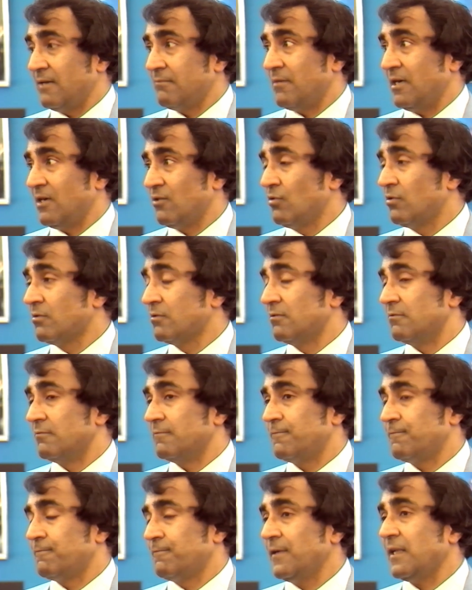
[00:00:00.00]
my, my
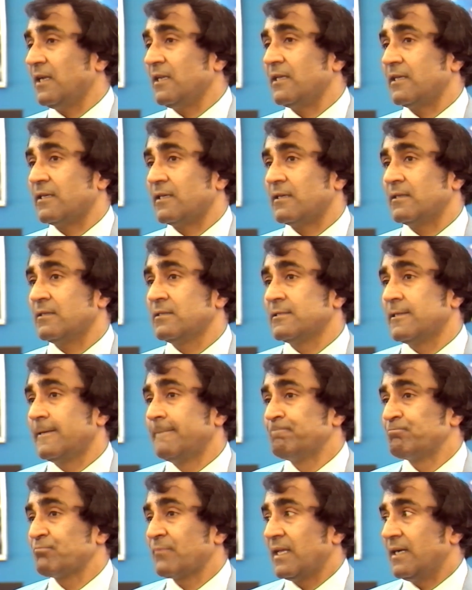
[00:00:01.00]
own feeling is
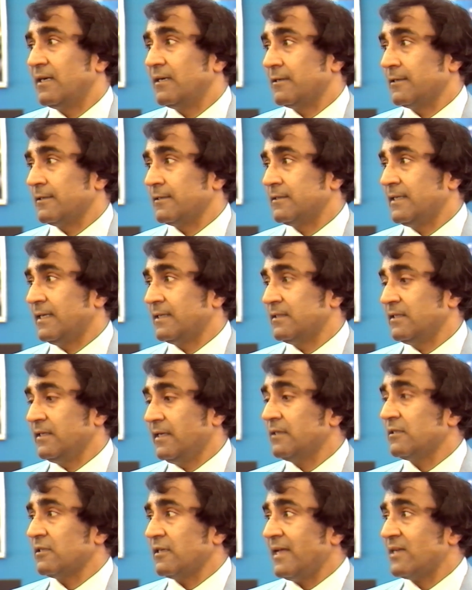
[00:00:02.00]
uh, that
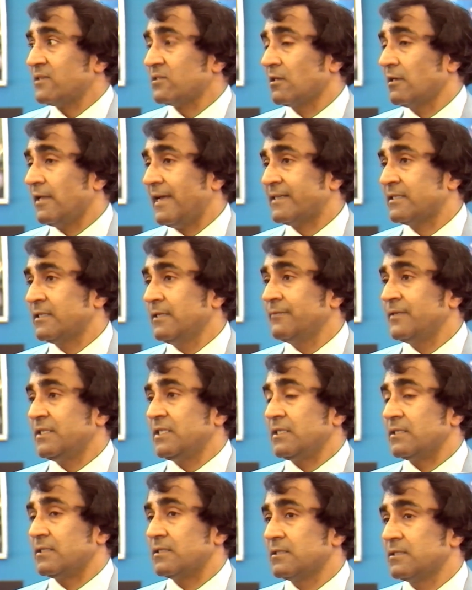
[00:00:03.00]
the international
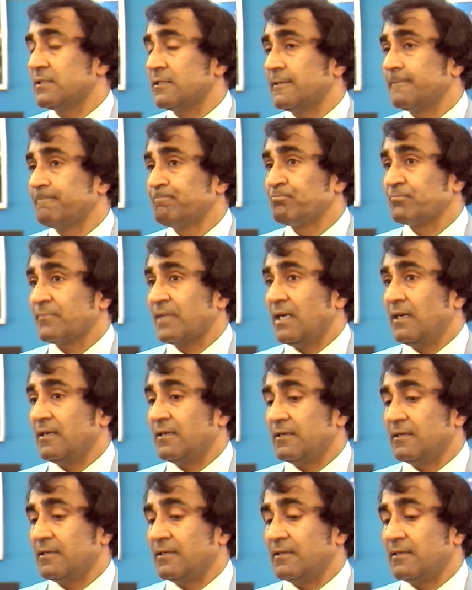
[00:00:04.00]
activities
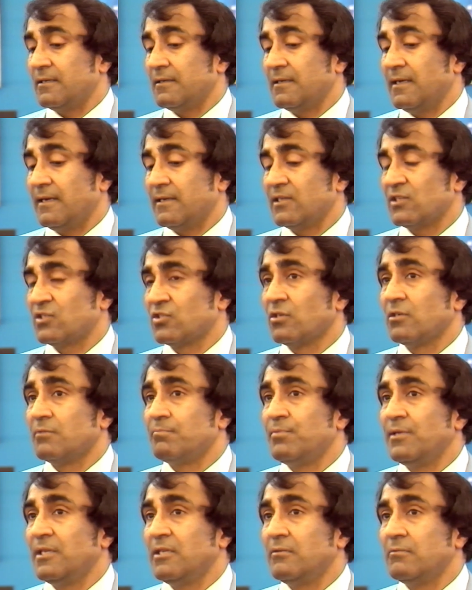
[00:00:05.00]
uh,
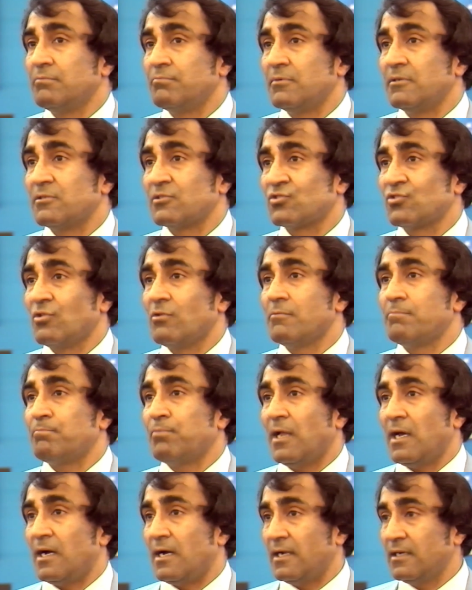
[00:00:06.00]
should be so
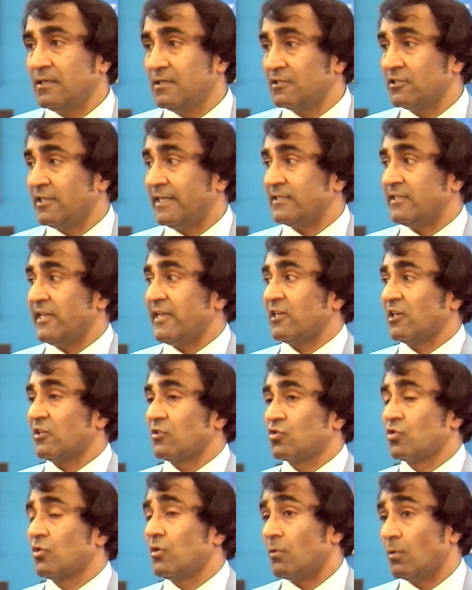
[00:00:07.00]
planned that they
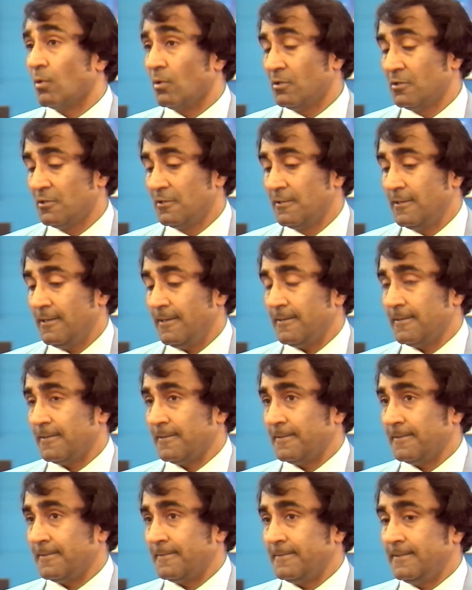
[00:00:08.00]
control
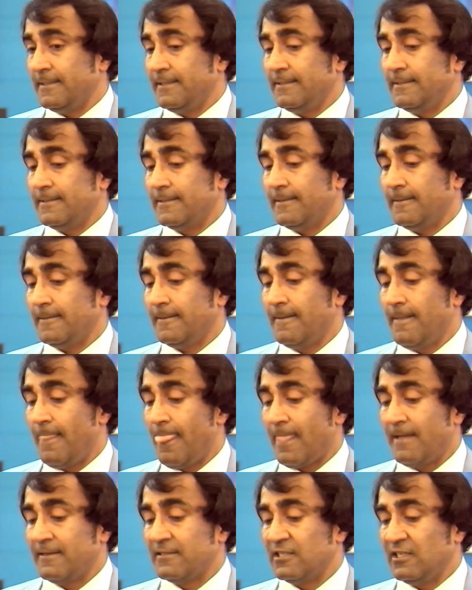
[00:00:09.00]
uh, the,
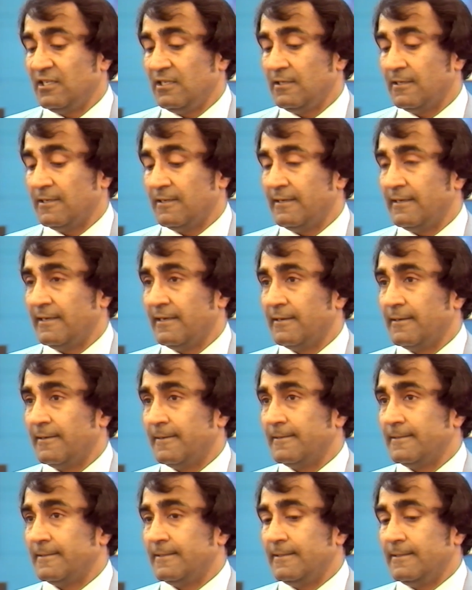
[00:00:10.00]
the,
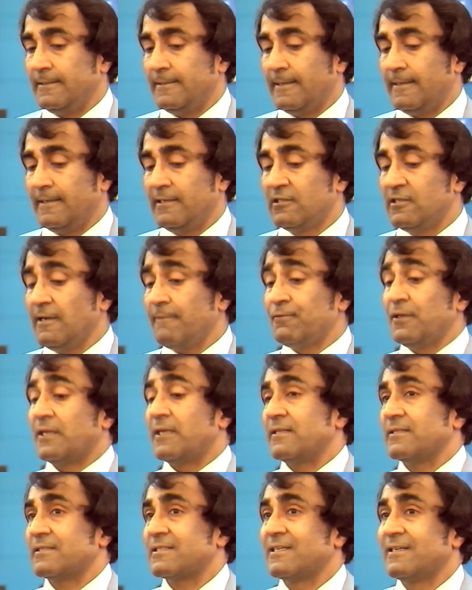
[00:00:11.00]
the
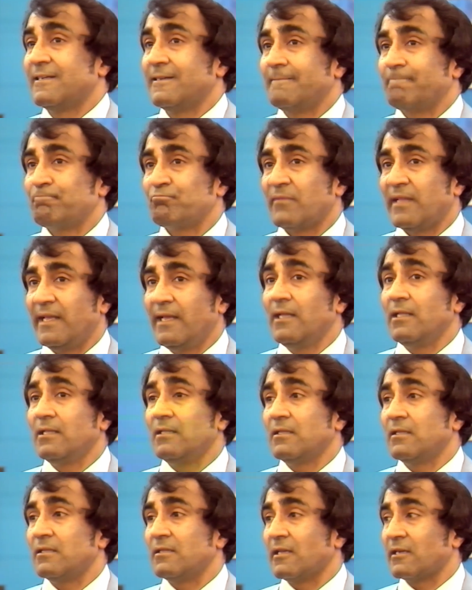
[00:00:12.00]
interference
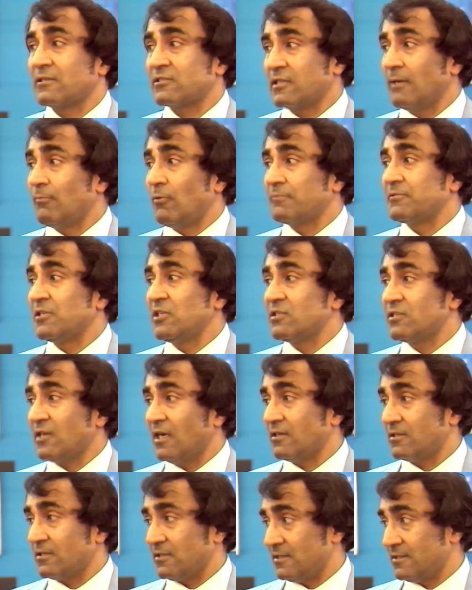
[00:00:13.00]
in the, some of these
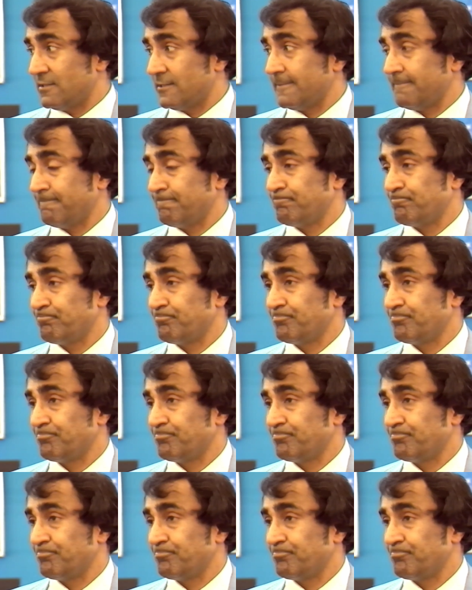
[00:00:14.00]
countries.